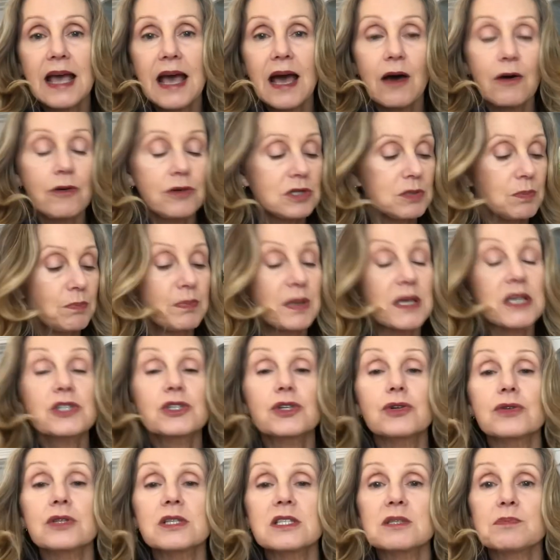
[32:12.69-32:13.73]
count.
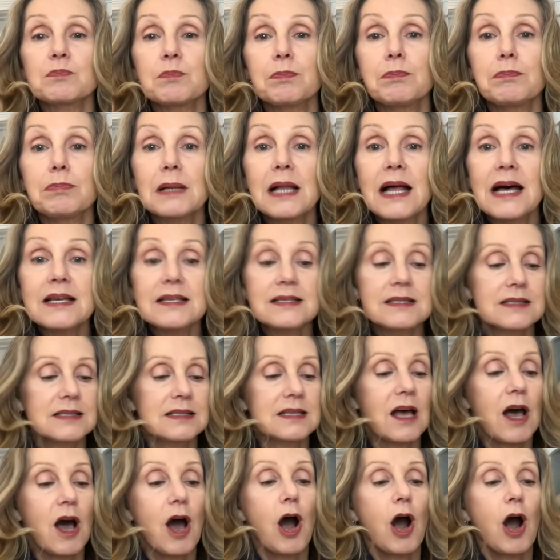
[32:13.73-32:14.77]
Picture this plus